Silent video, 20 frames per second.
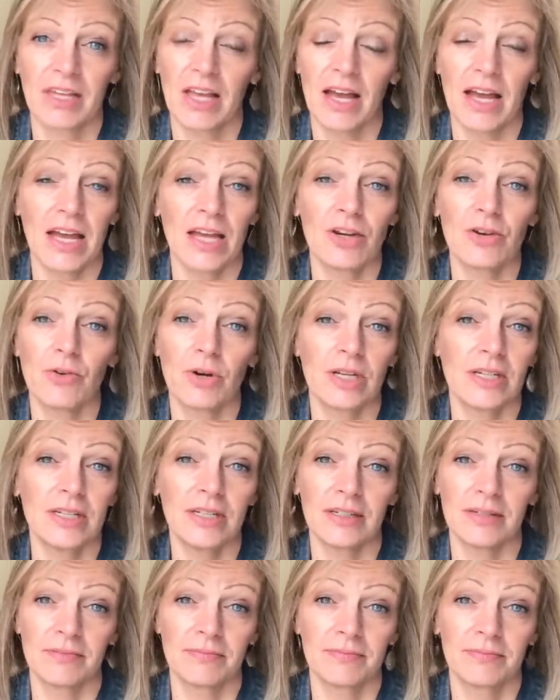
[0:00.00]
I had no
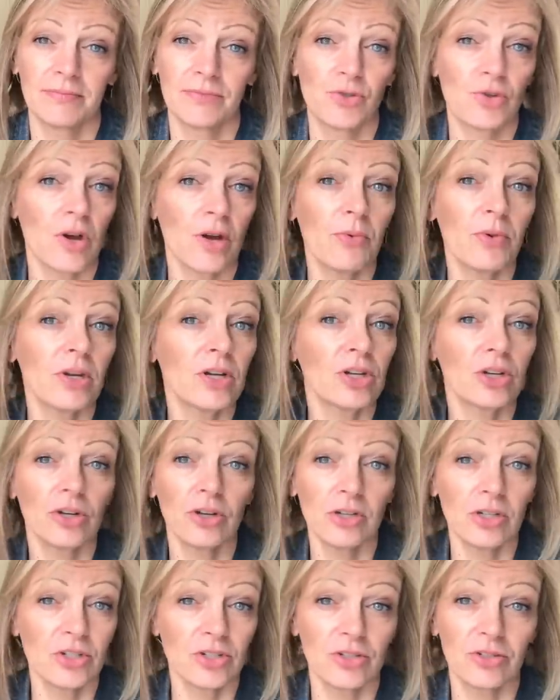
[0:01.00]
idea. So I want to
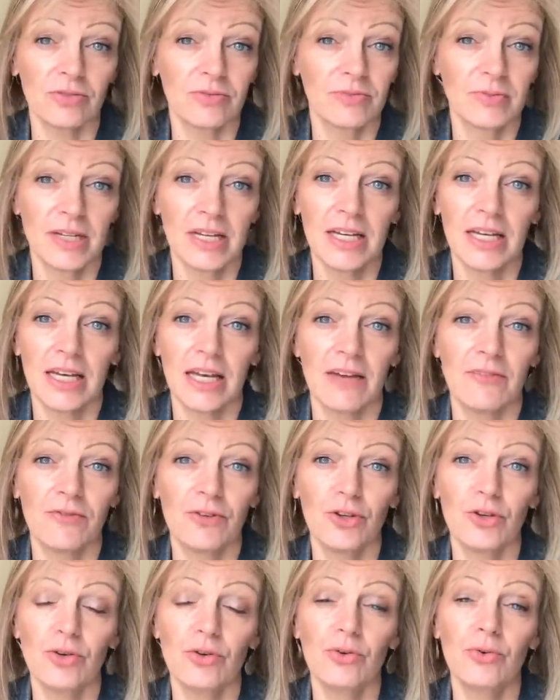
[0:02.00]
encourage you. If
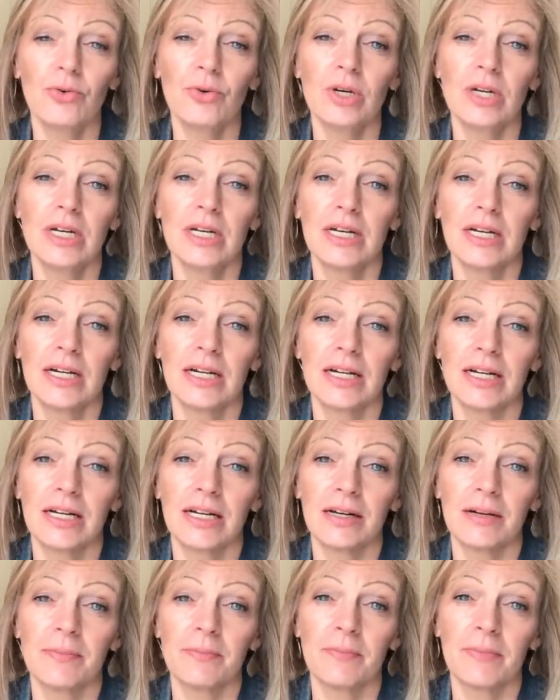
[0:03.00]
you
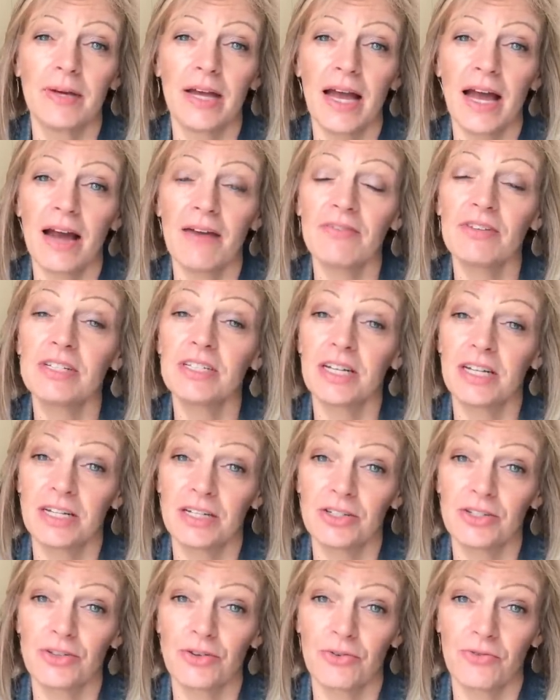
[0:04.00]
um, haven't done
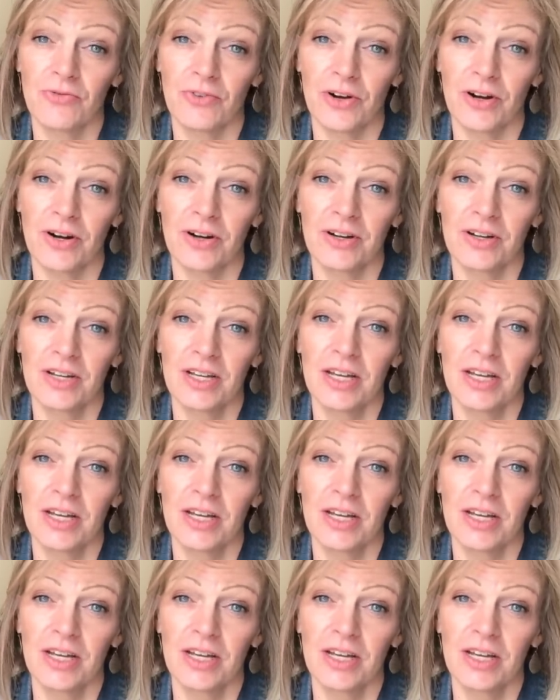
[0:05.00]
it so far,